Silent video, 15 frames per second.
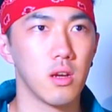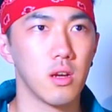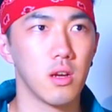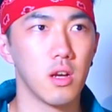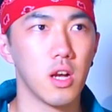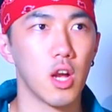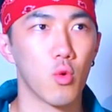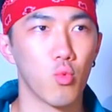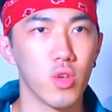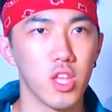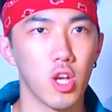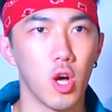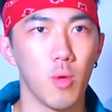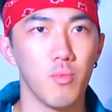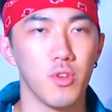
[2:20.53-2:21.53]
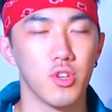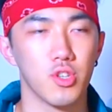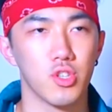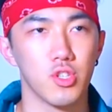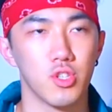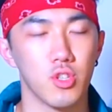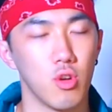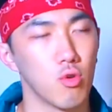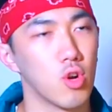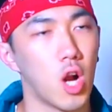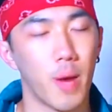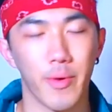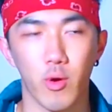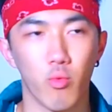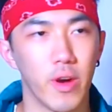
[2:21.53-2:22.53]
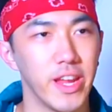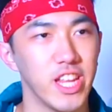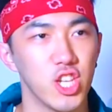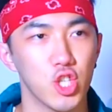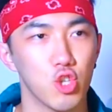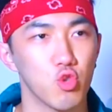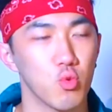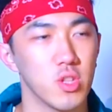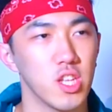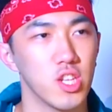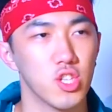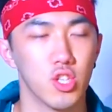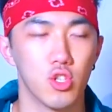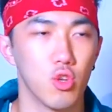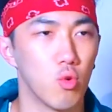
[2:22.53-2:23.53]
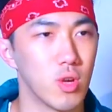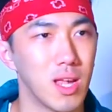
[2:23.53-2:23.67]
I really hope there's no copyright issues with this. Don't get